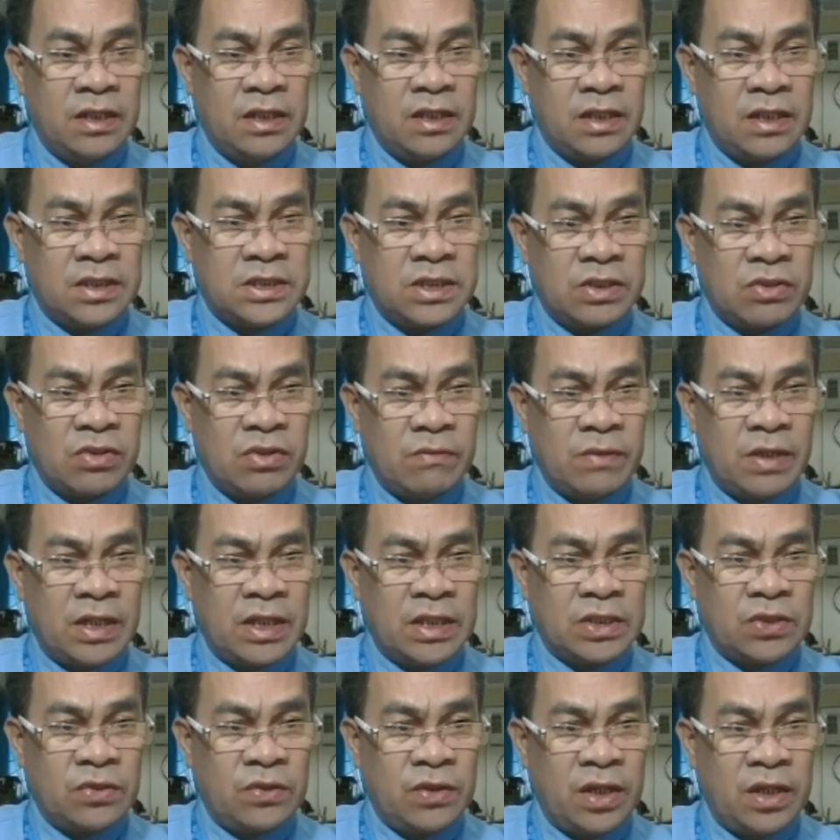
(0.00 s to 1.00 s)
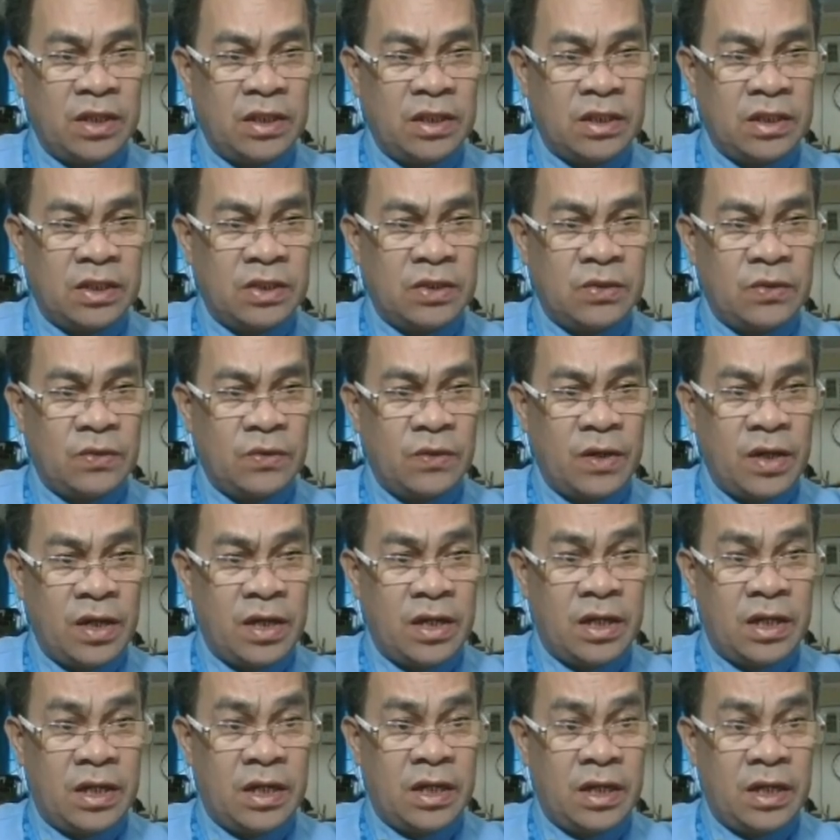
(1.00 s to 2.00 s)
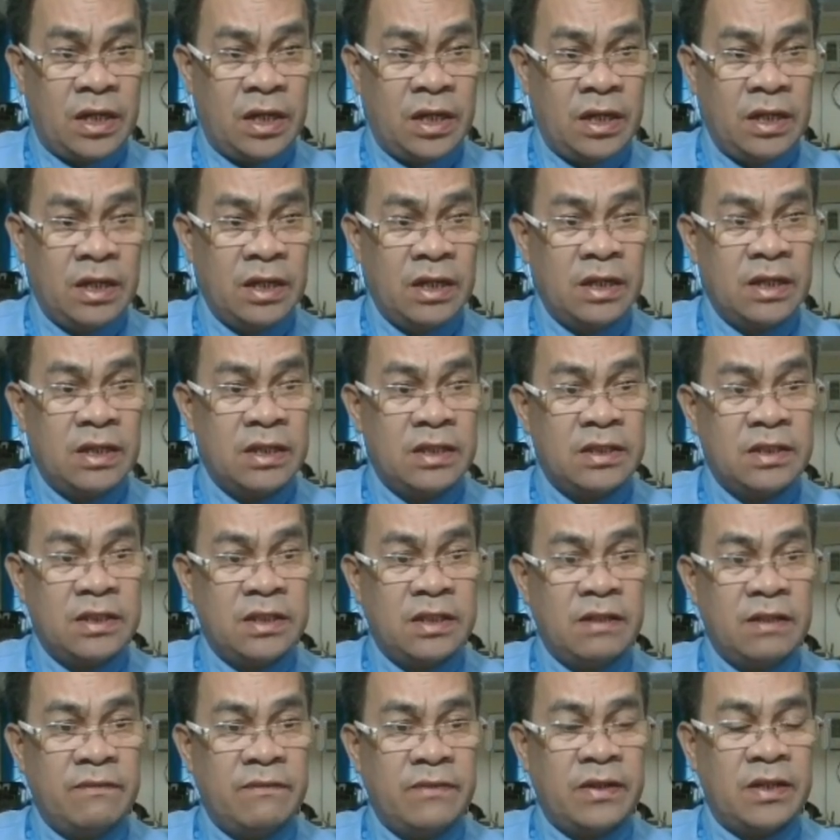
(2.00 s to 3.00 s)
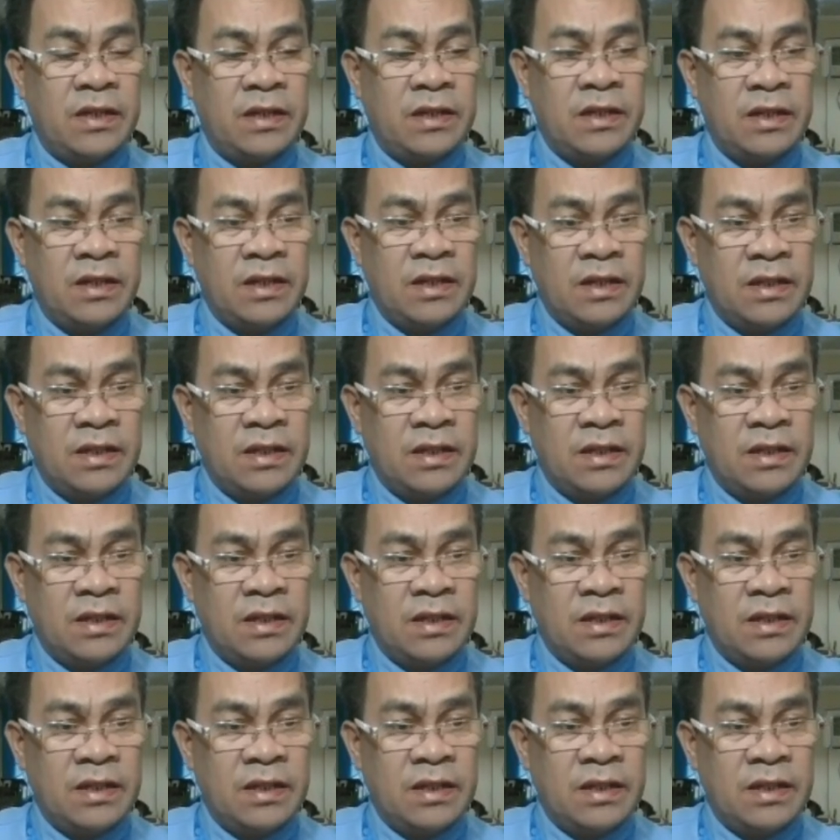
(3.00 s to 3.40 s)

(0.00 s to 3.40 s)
is equivalent to nqa dv.